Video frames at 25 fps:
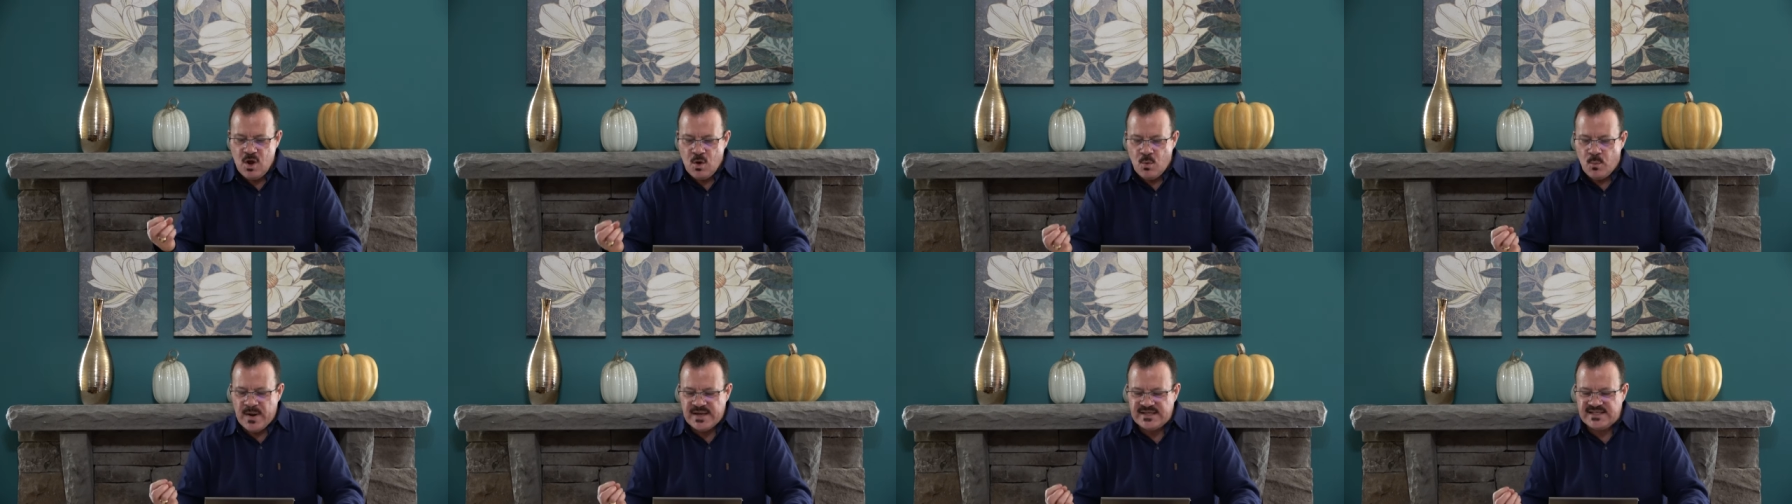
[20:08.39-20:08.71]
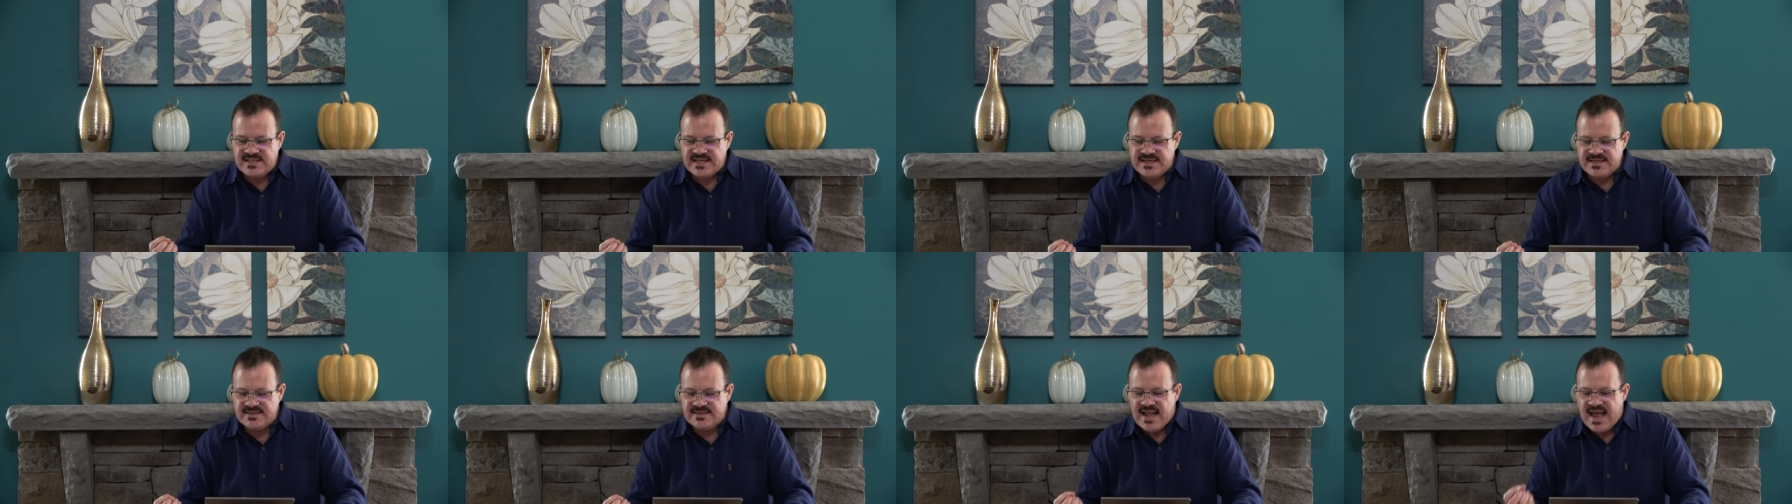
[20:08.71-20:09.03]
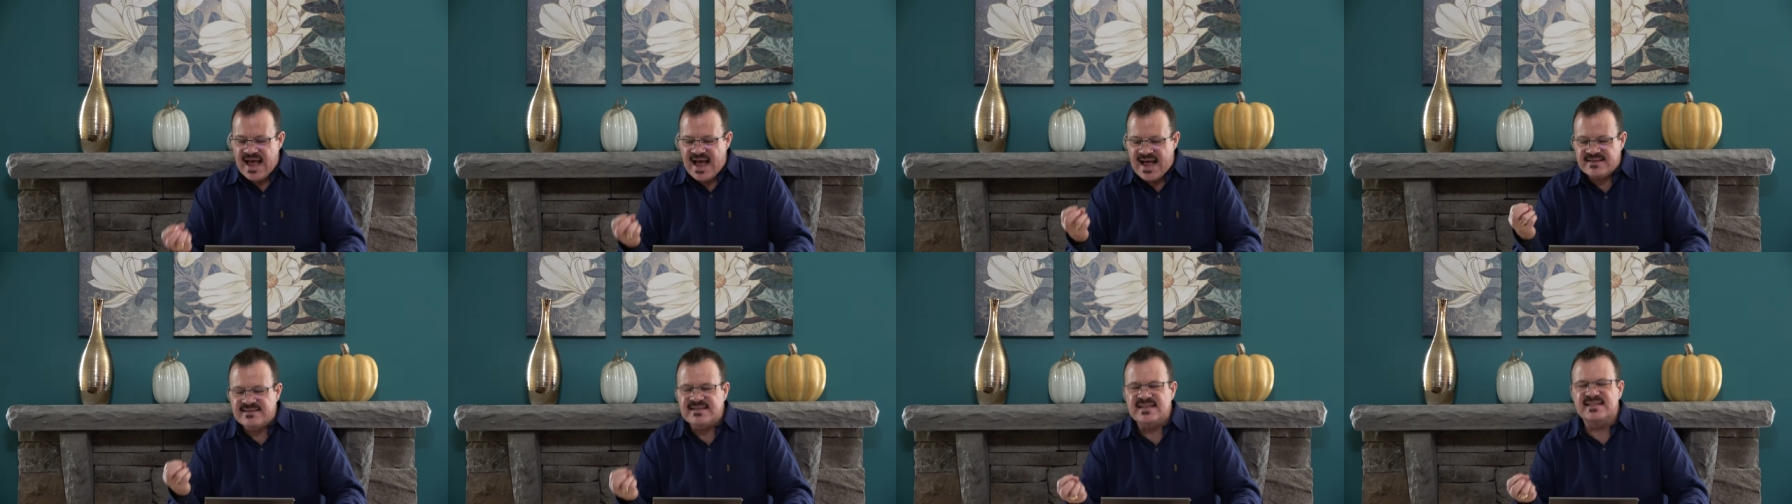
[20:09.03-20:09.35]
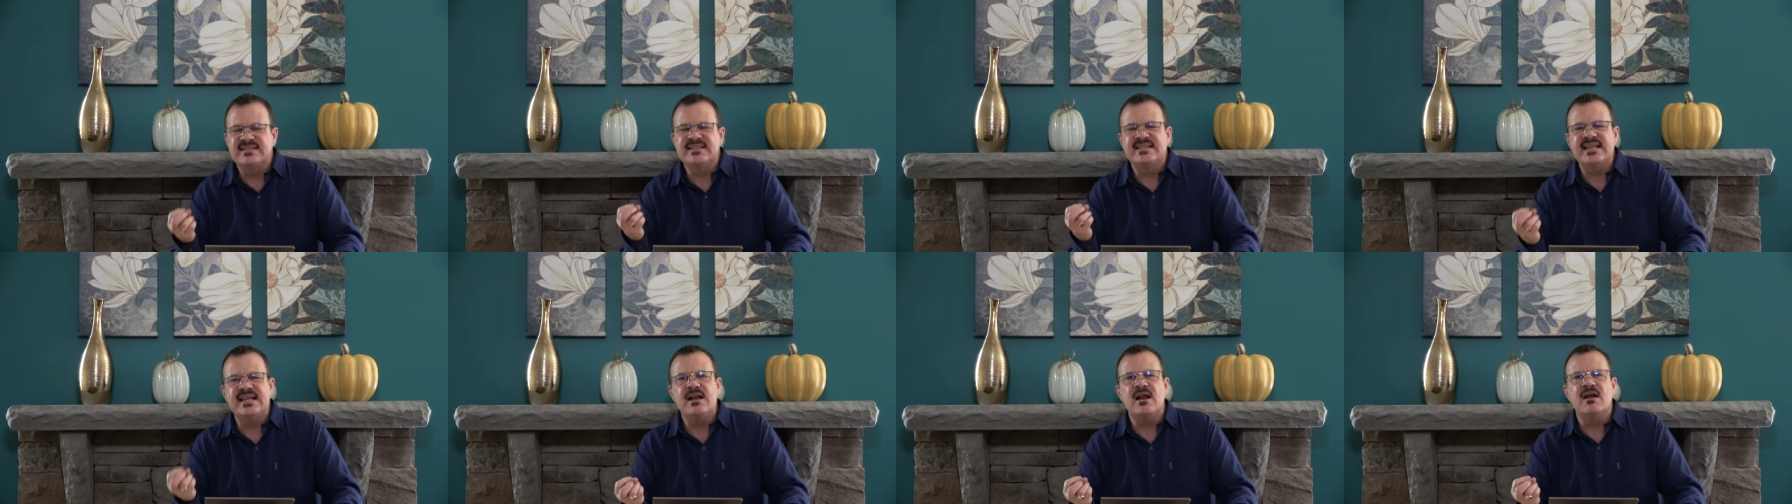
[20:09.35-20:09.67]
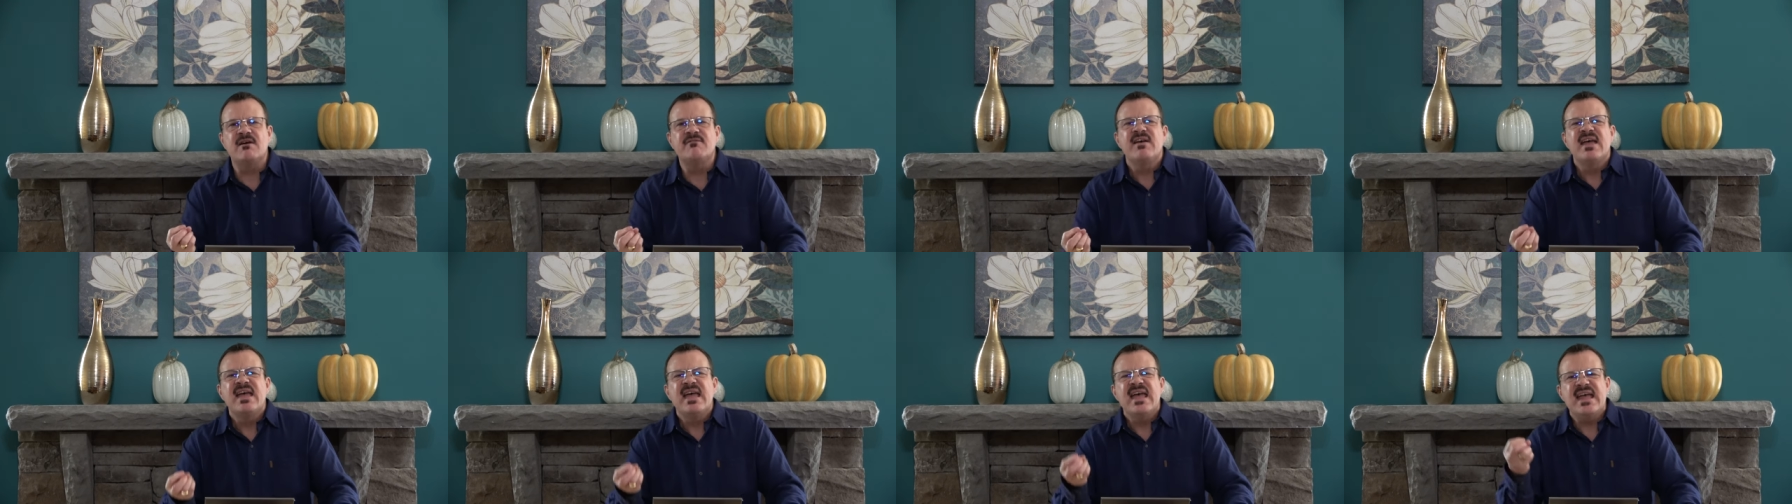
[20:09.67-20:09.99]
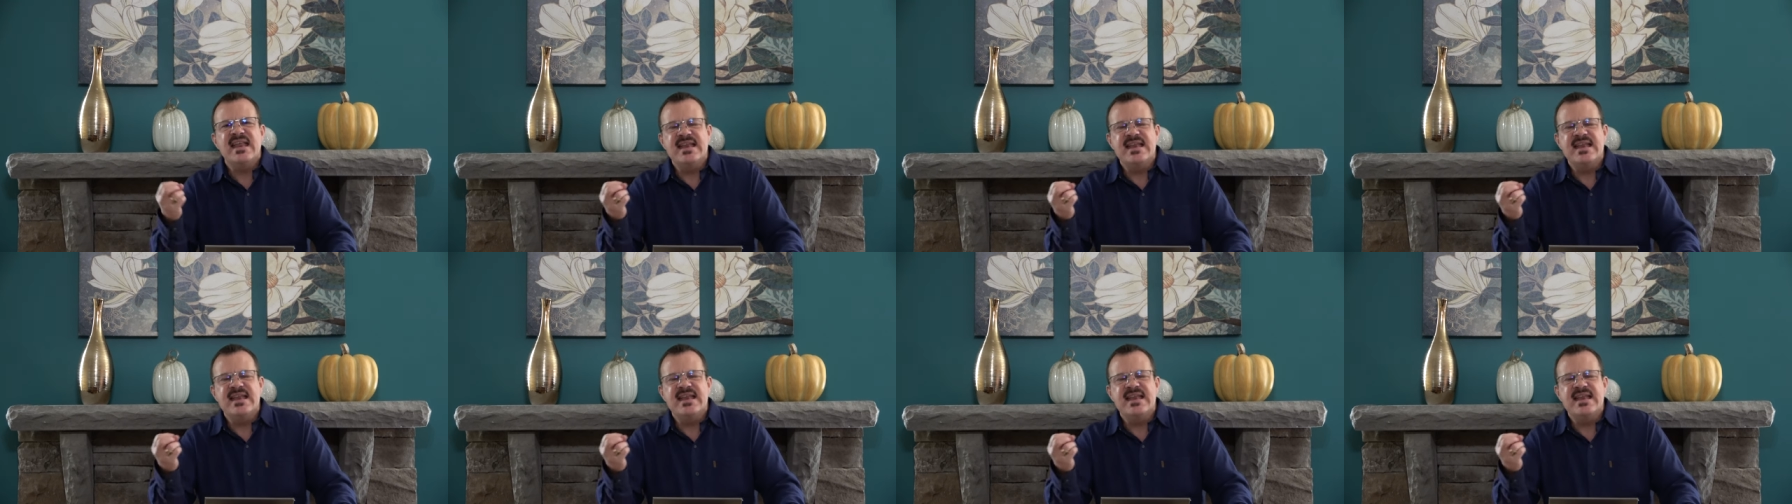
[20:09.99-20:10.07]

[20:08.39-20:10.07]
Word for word: which is as a sin of